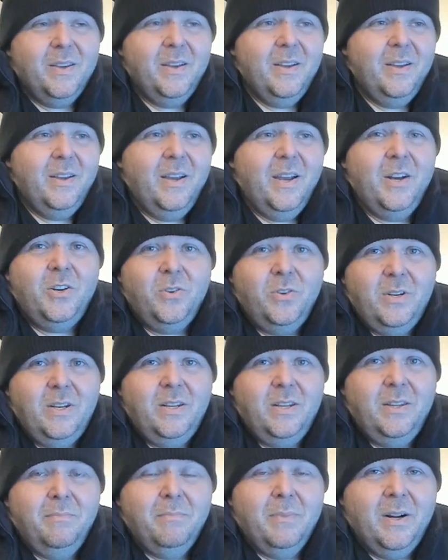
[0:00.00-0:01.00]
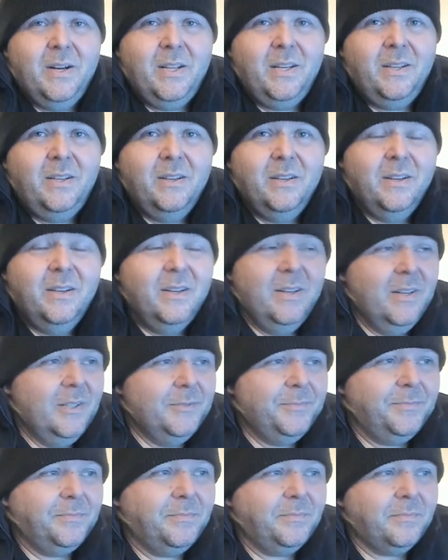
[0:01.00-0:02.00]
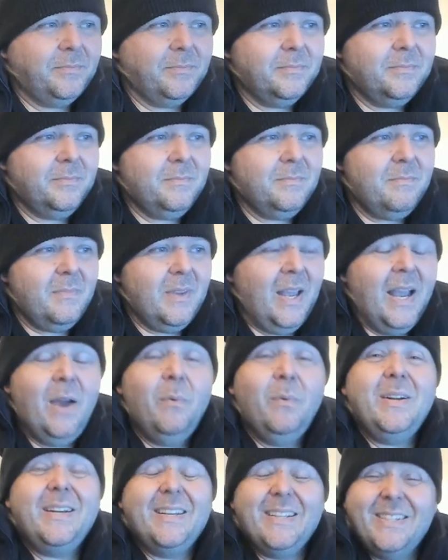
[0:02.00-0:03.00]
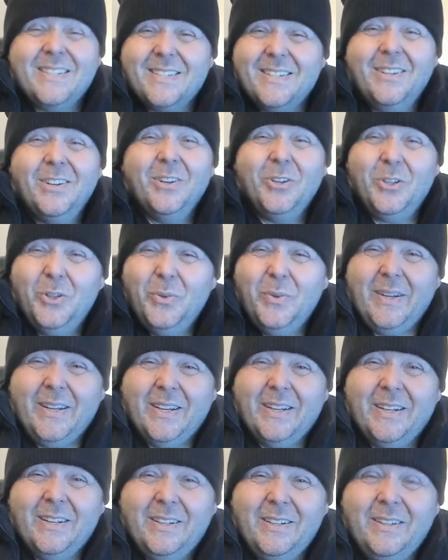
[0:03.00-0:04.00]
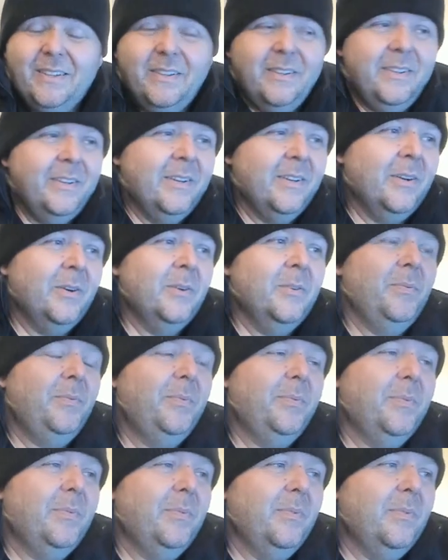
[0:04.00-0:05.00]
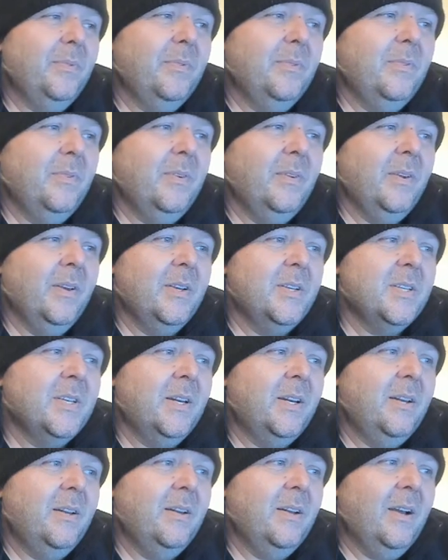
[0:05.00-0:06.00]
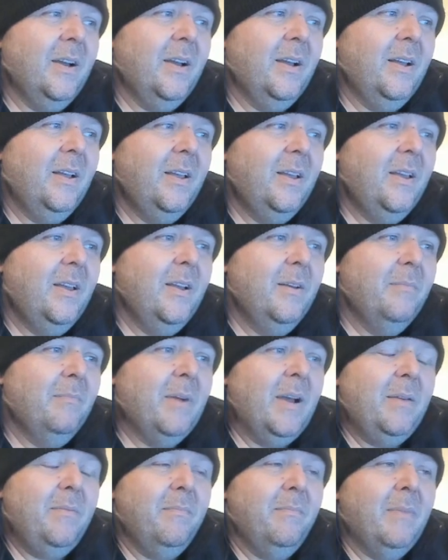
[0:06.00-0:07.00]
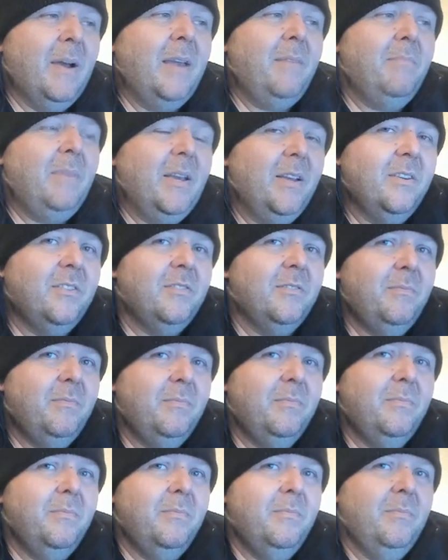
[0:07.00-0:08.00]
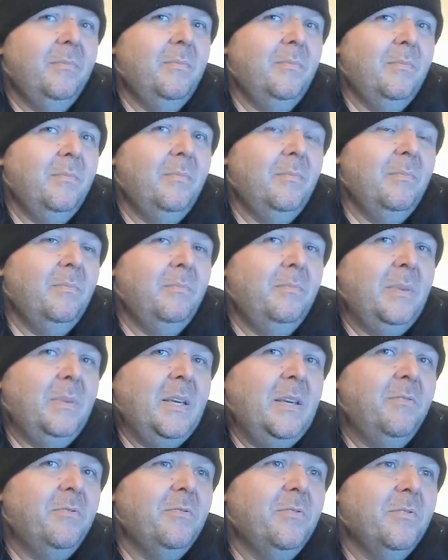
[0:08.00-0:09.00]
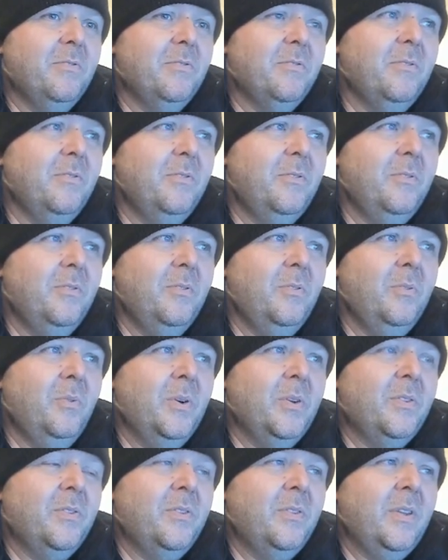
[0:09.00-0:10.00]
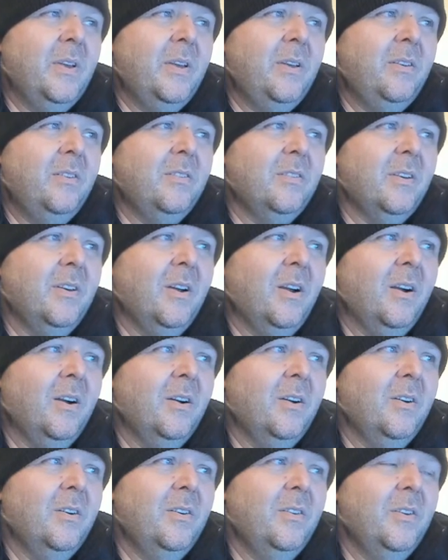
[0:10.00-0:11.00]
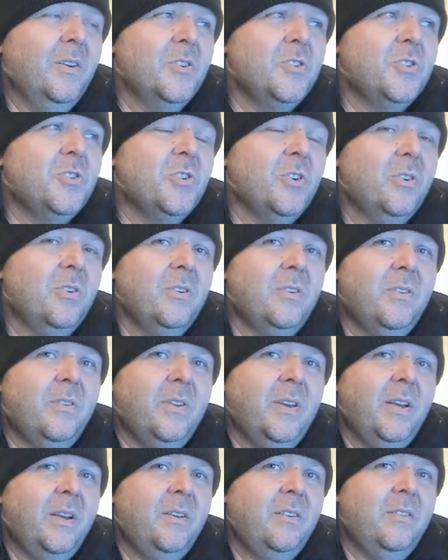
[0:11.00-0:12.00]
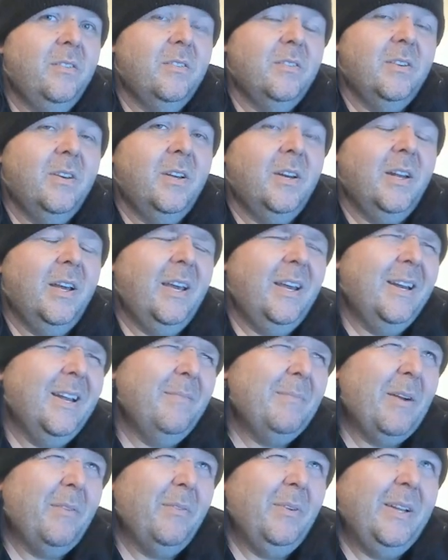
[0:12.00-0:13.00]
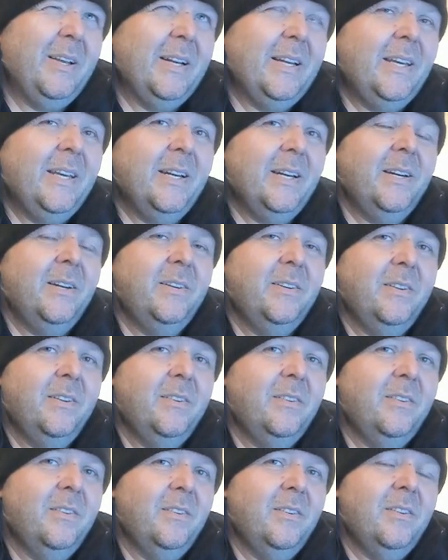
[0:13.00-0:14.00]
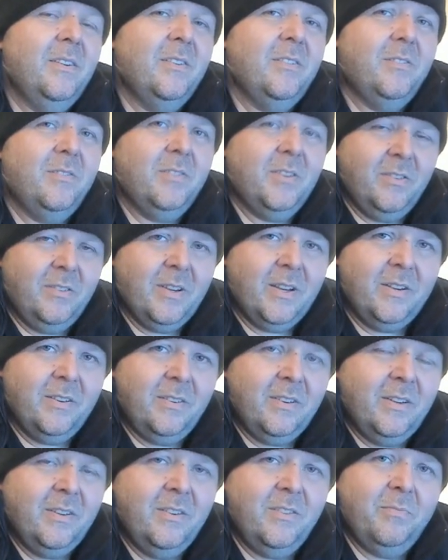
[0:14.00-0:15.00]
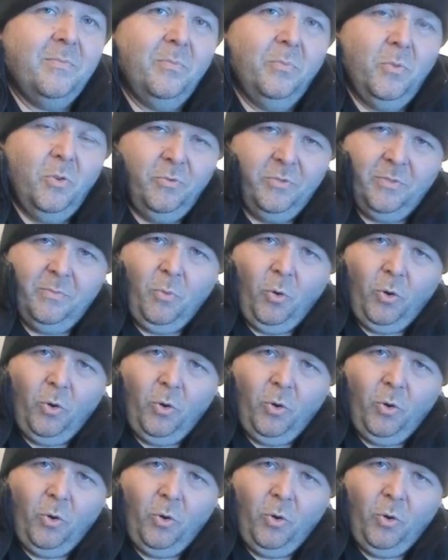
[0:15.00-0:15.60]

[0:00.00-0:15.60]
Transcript: and you need the money, I would consider doing it, you know? Like I said, my, my biggest beef with things are there's certain things, and, and I'm not really going to get into this because, like I said, this moves more